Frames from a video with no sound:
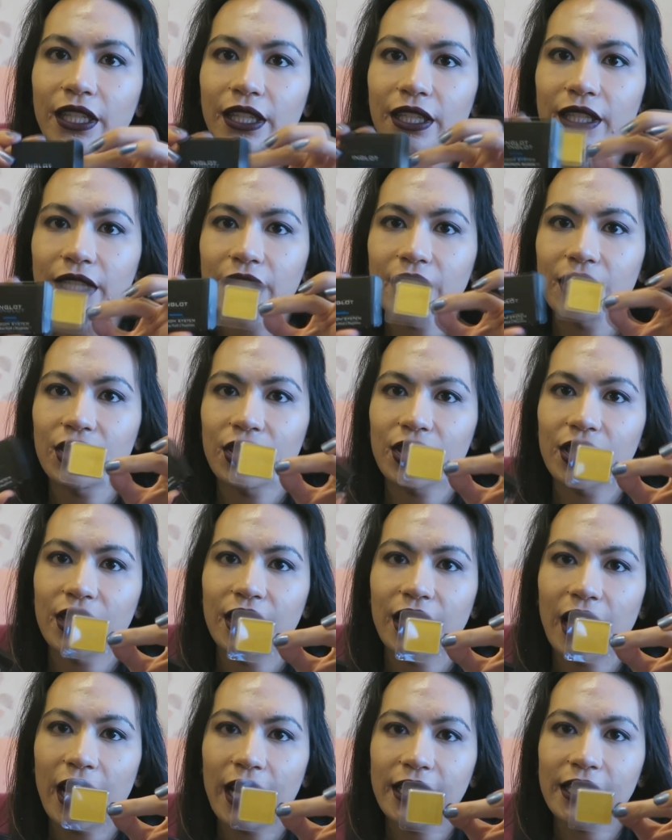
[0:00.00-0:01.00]
and this is just a
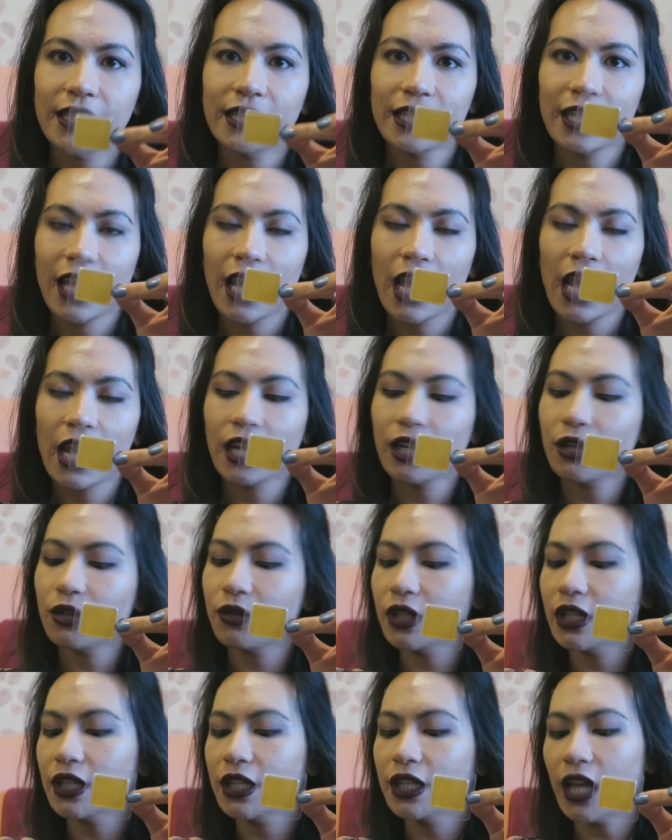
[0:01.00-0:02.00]
nice
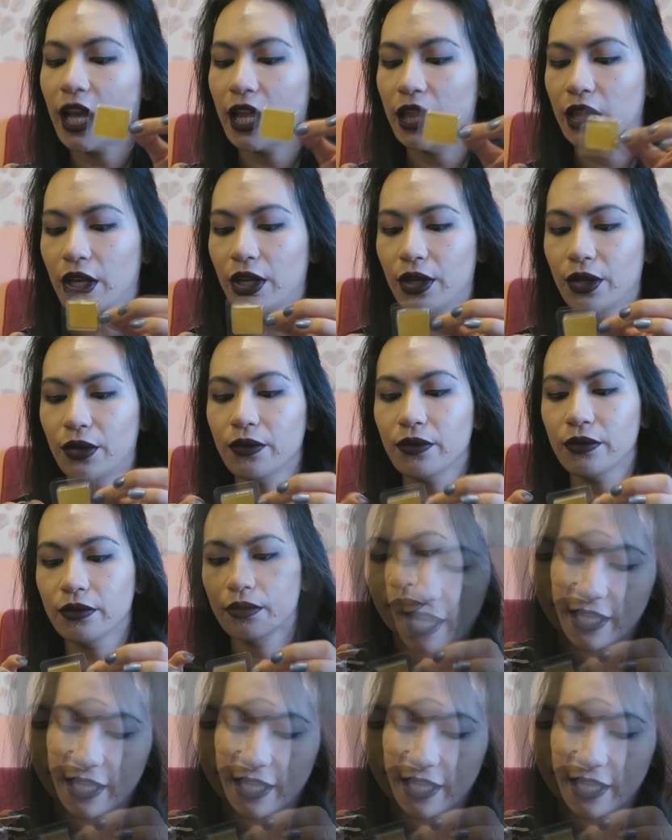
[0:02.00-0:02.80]
canary yellow.